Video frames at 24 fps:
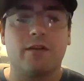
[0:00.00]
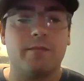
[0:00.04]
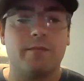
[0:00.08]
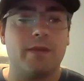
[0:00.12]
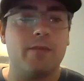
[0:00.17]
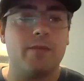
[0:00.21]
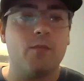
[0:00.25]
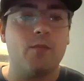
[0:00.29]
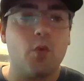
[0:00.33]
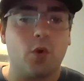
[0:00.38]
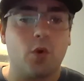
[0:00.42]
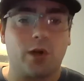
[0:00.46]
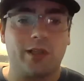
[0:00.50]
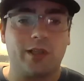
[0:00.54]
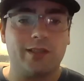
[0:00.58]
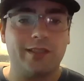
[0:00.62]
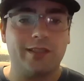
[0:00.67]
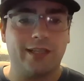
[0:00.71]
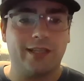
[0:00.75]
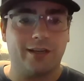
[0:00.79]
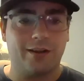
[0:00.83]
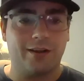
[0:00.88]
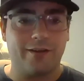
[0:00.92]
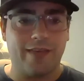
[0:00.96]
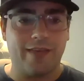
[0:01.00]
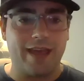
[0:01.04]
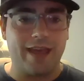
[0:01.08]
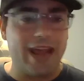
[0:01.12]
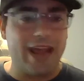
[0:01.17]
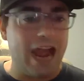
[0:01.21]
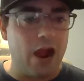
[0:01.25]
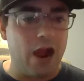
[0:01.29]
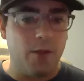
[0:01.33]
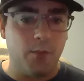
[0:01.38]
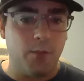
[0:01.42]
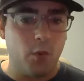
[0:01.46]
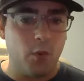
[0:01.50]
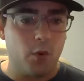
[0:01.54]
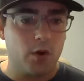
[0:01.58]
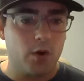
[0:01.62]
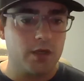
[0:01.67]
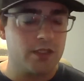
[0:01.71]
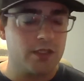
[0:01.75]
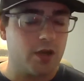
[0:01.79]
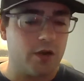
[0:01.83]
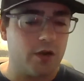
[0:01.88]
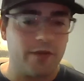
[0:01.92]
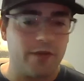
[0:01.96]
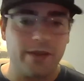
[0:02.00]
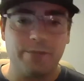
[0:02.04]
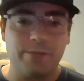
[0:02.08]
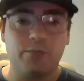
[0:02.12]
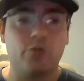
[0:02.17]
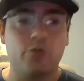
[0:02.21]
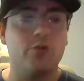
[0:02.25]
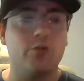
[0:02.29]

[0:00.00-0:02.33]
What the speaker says: been more clear that outboards are the